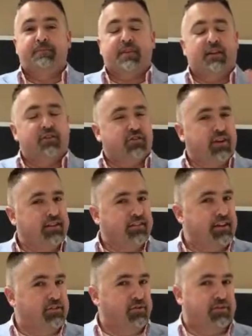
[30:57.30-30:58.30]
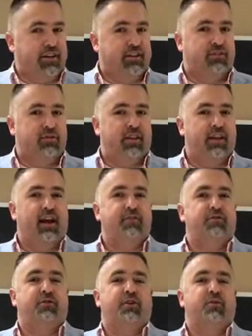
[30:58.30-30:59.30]
Other translations will say this way.
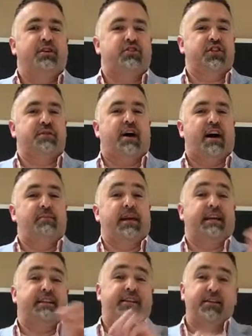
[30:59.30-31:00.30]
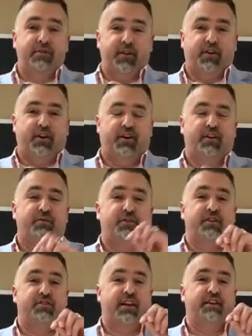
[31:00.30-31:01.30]
Therefore, we should not make it difficult for
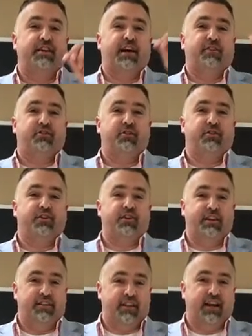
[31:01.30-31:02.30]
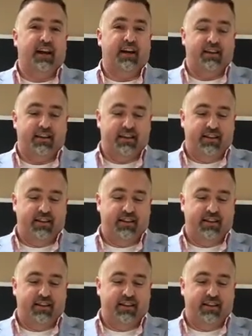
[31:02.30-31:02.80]
the Gentiles who are turning to God.